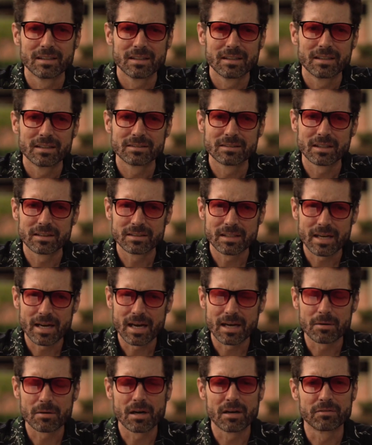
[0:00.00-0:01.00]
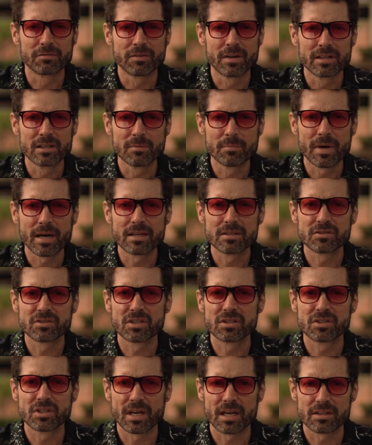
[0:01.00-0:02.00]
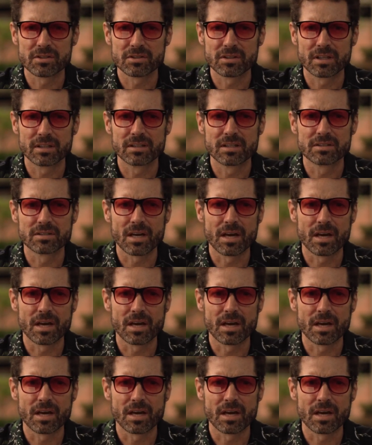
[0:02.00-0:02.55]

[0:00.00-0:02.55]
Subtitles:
He said, "Yeah, a friend of mine suggested this